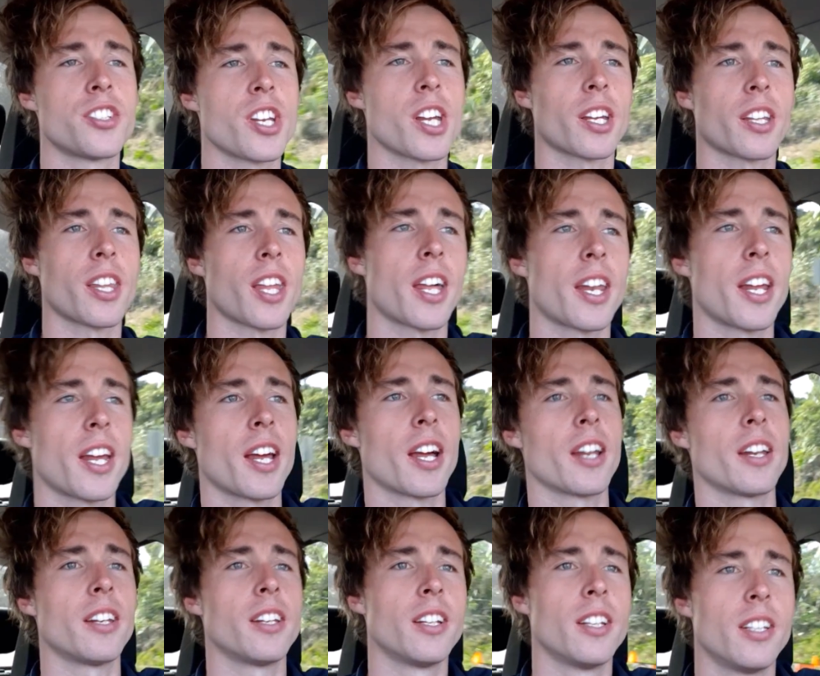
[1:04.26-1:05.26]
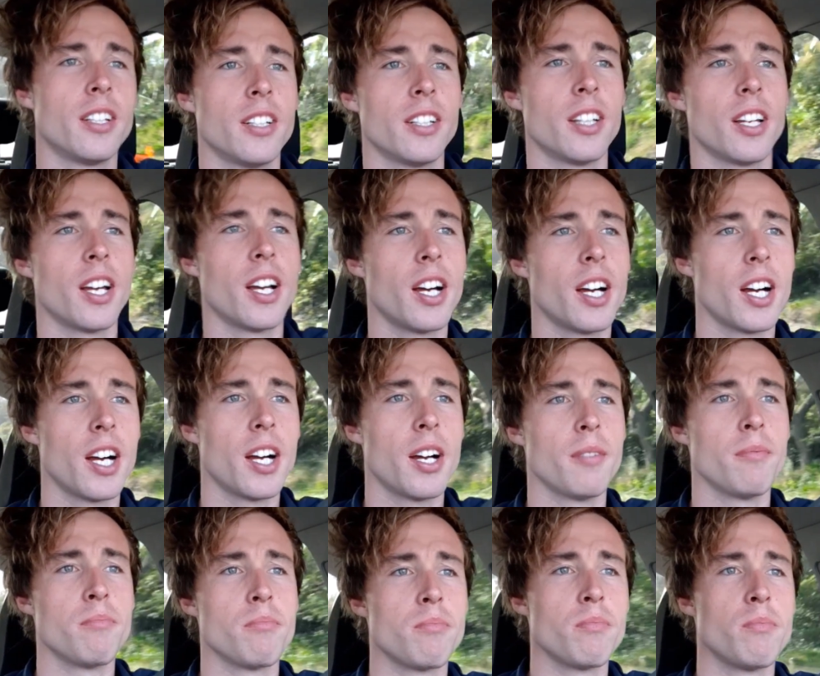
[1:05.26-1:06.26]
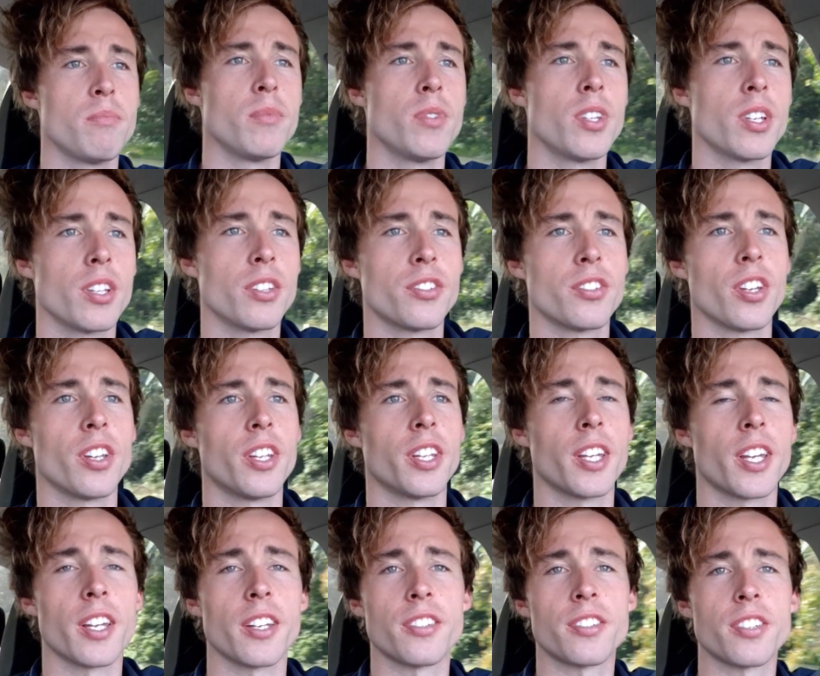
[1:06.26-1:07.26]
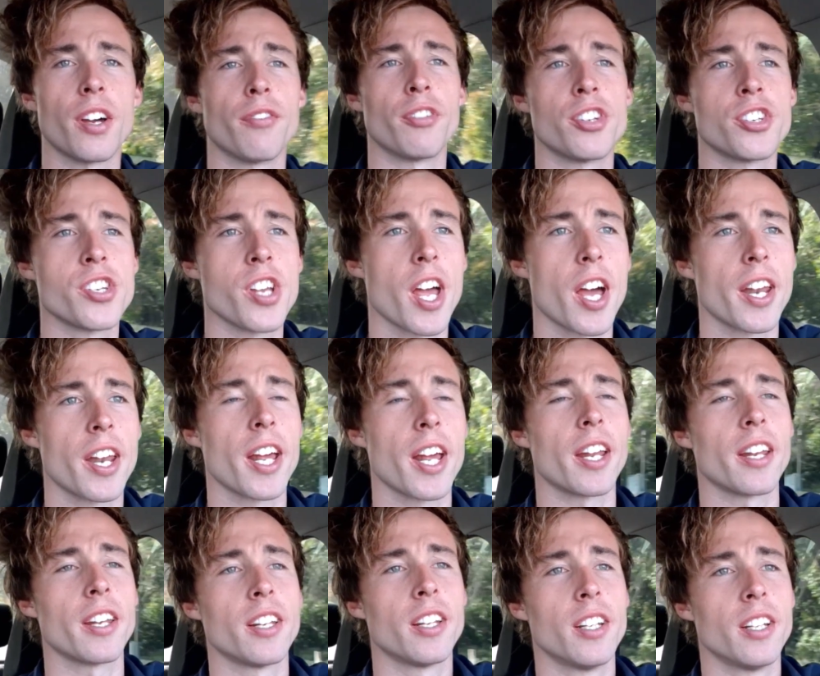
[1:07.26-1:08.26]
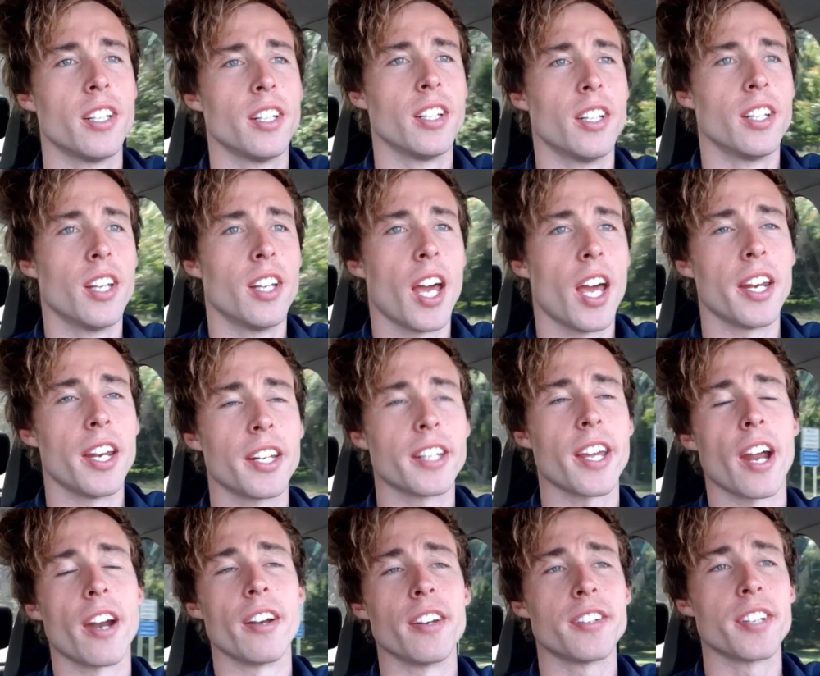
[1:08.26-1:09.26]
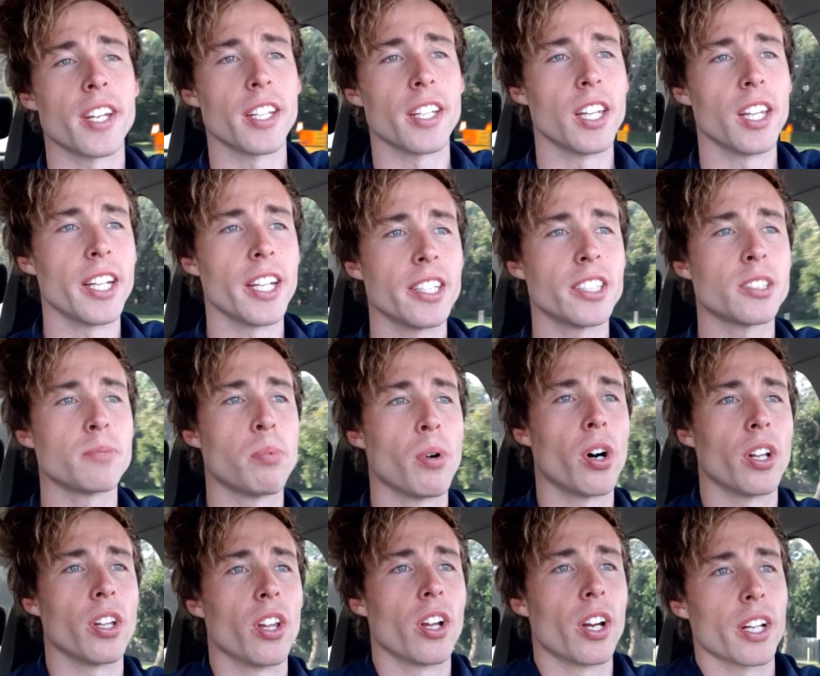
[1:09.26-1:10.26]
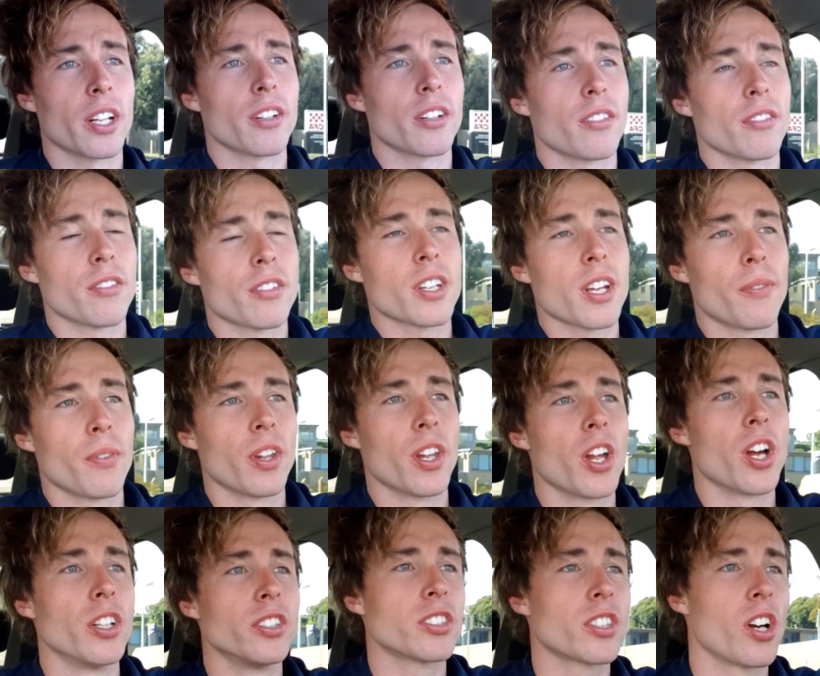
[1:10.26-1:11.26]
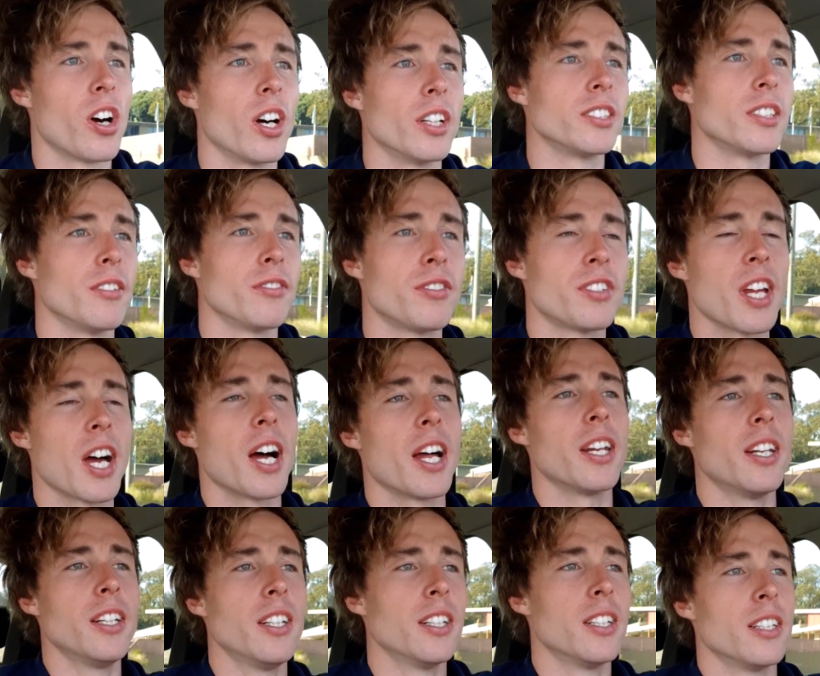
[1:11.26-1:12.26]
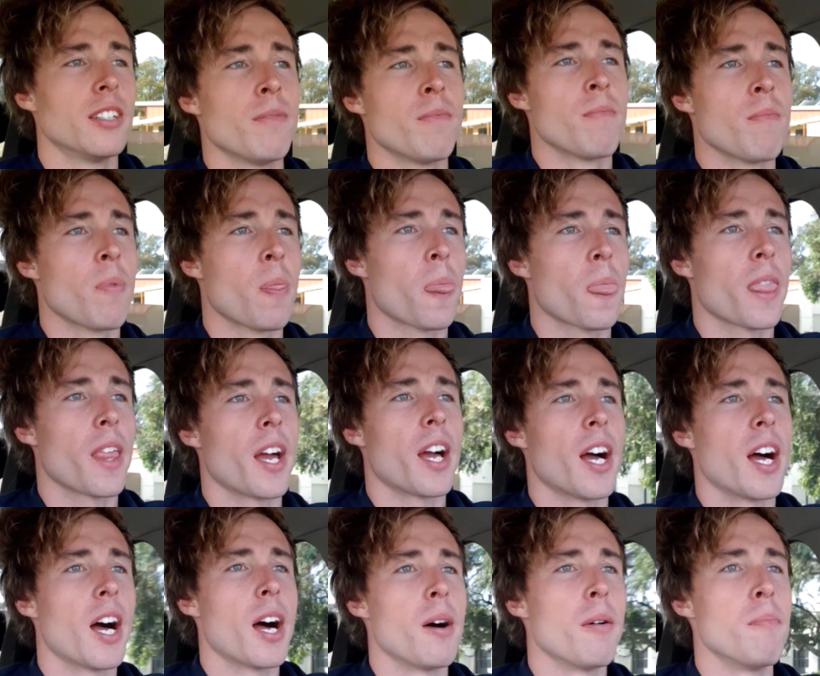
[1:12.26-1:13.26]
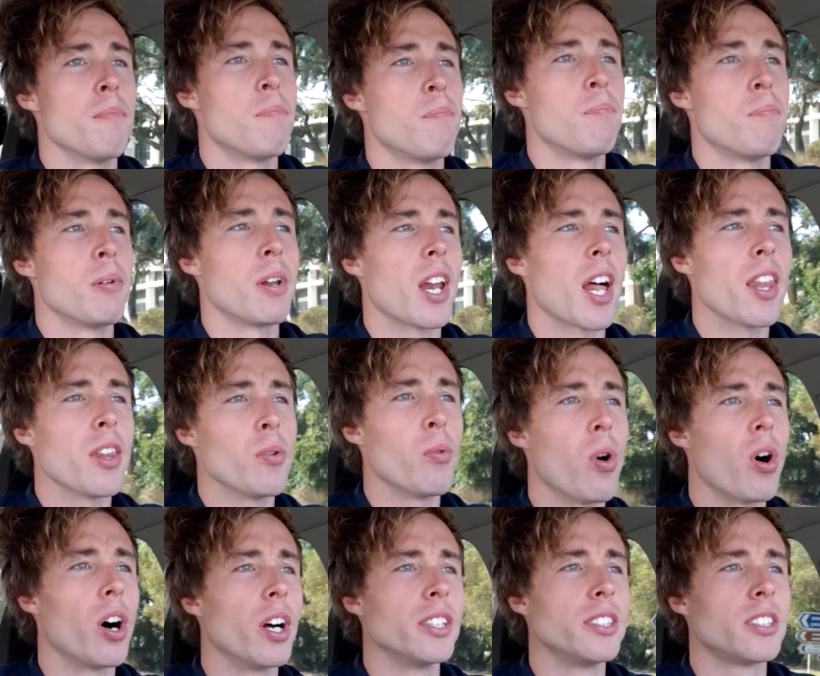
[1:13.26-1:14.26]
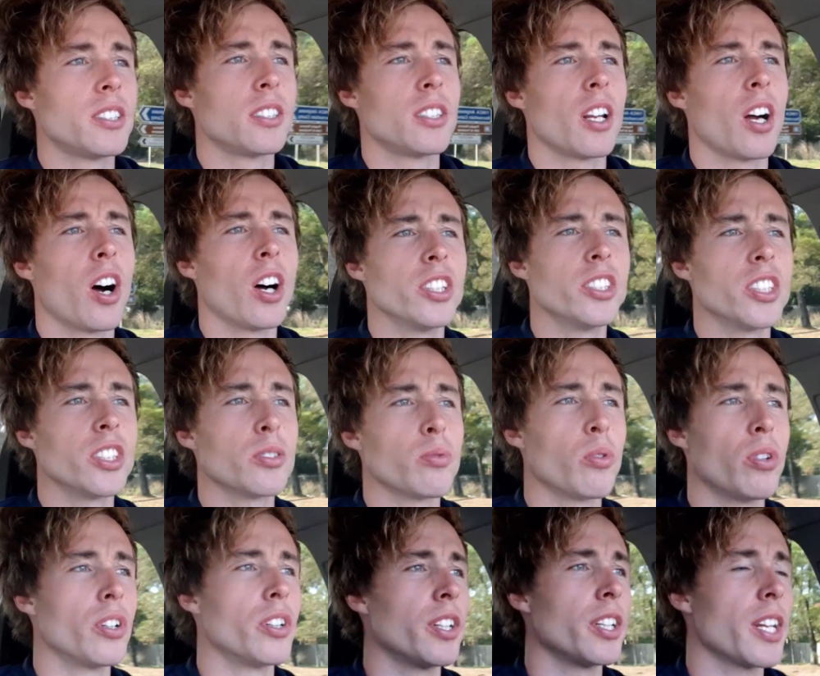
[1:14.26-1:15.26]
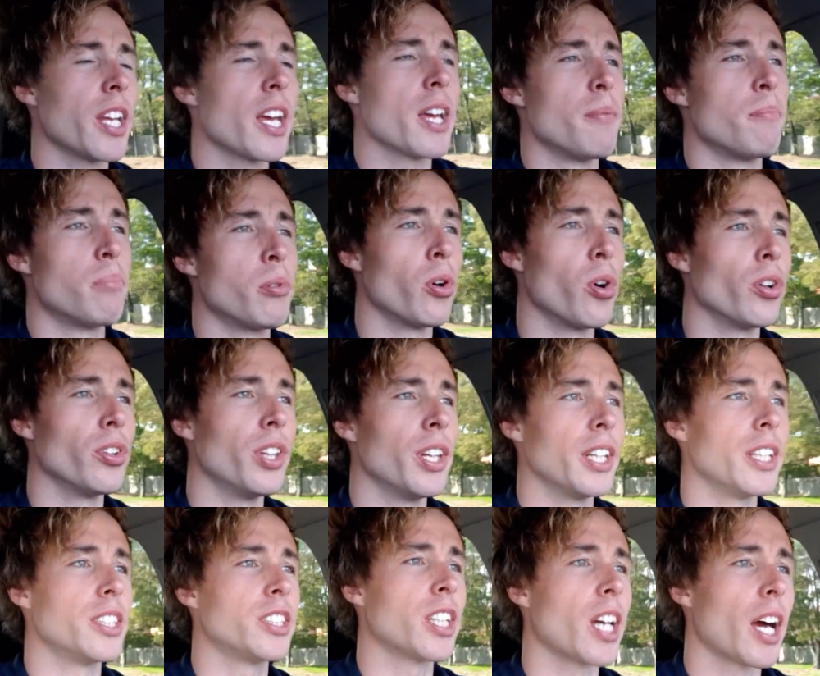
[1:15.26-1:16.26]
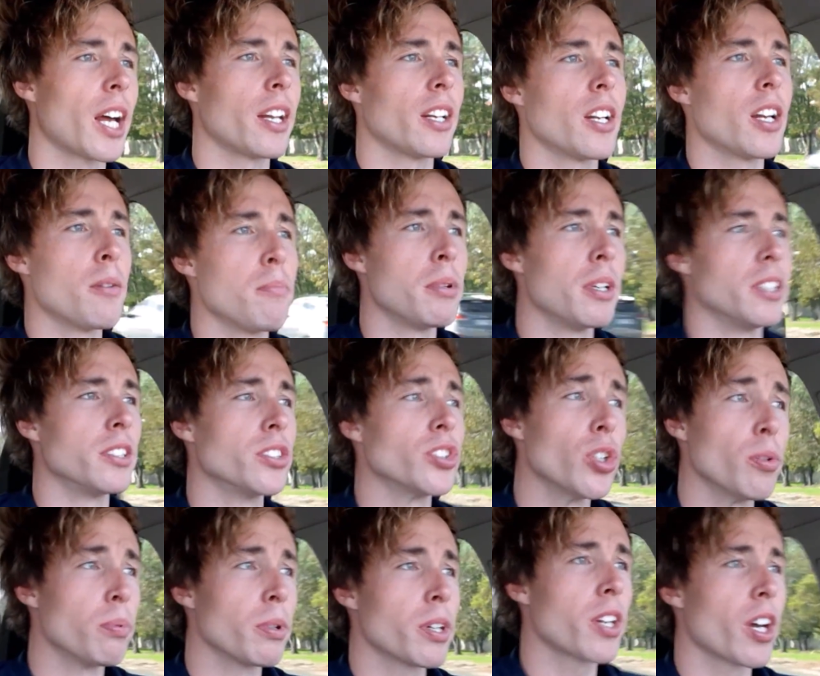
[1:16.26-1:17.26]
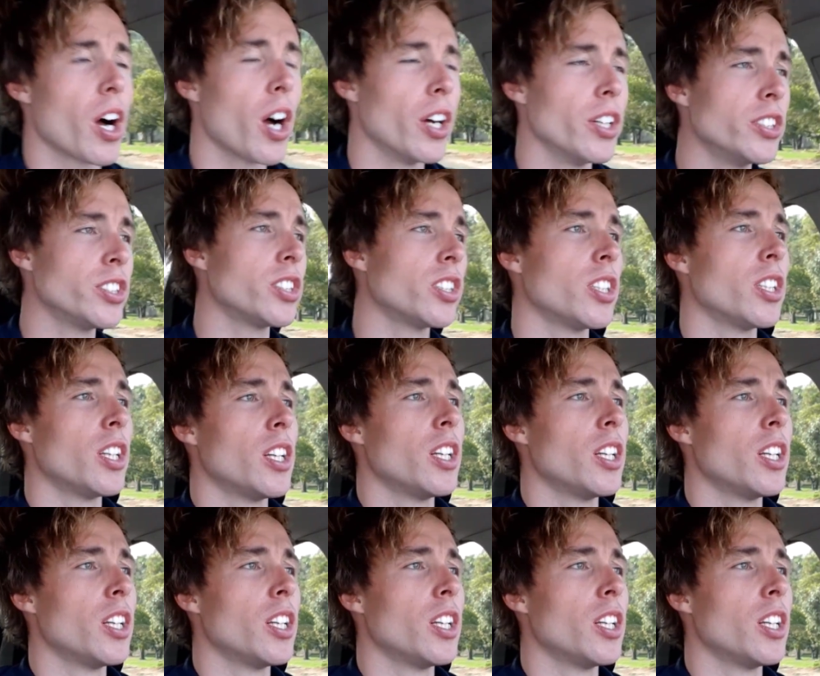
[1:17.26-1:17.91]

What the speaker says: check that out. You can certainly get yourself a shout out and a guaranteed league spot like a couple of those guys have done. But otherwise, I just wanted to broadly chat a bit of SuperCoach.